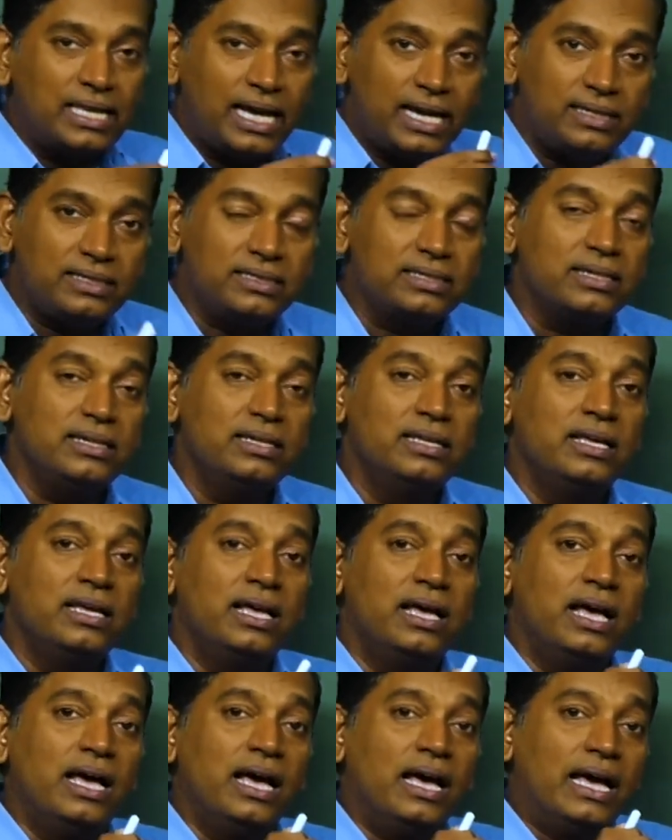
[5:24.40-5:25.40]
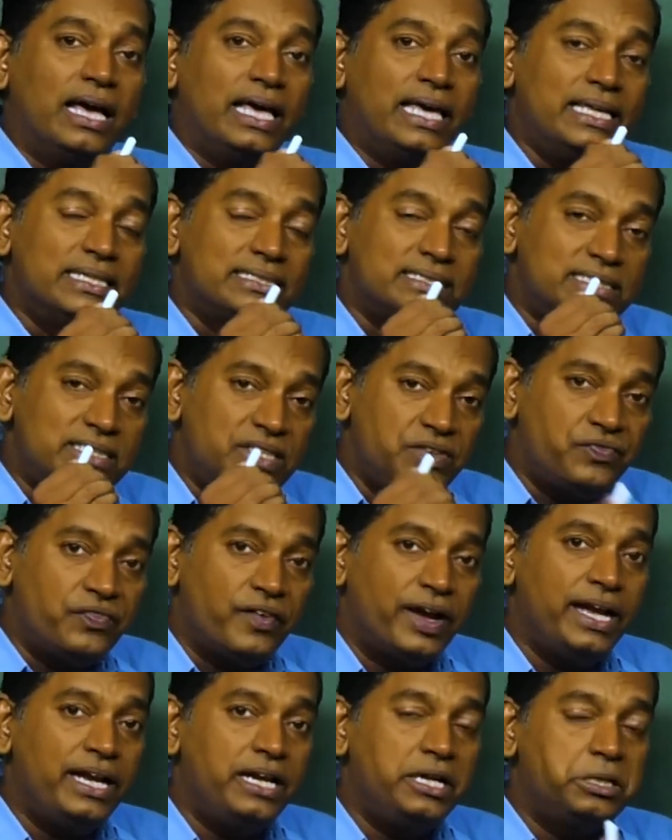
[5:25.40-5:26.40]
that is
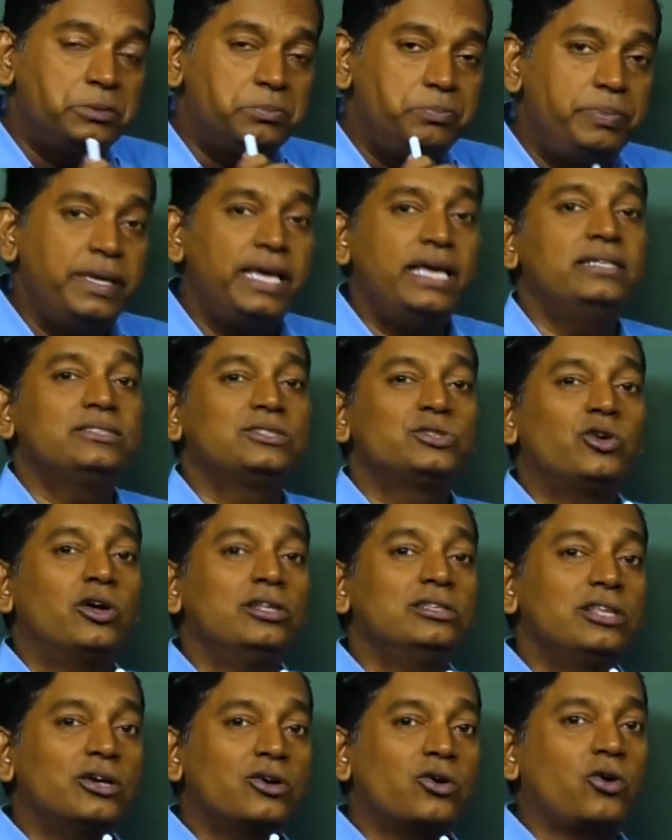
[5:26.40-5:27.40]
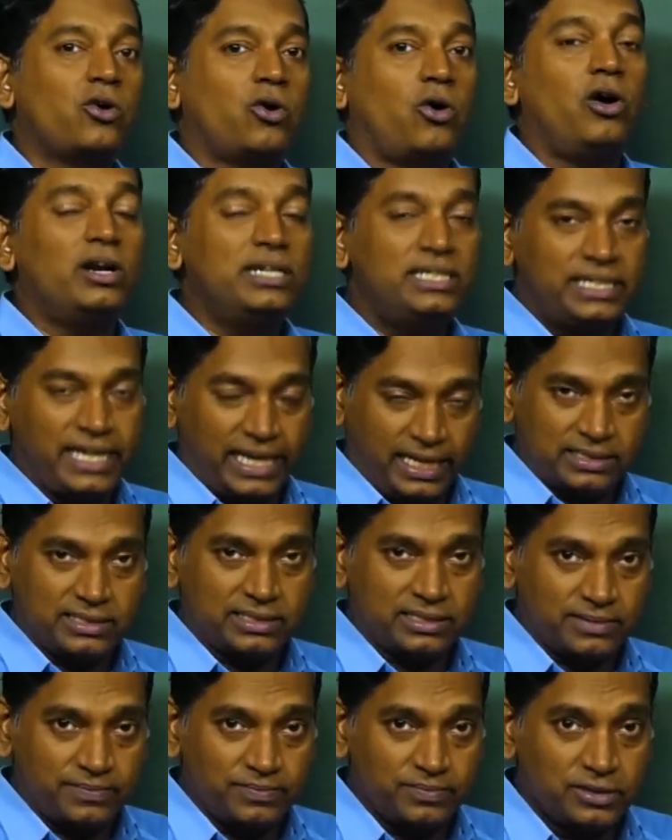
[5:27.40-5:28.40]
defined based on the
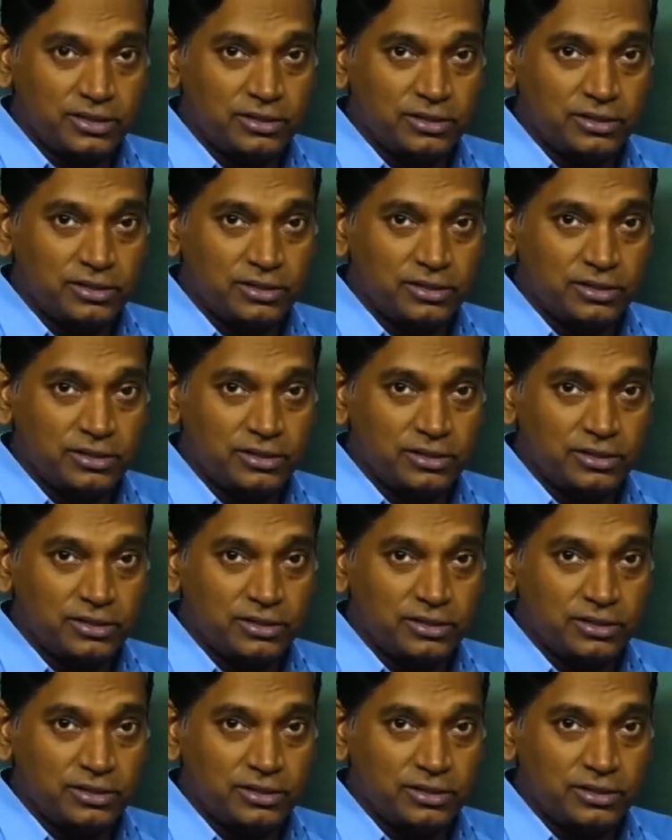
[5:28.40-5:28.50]
context.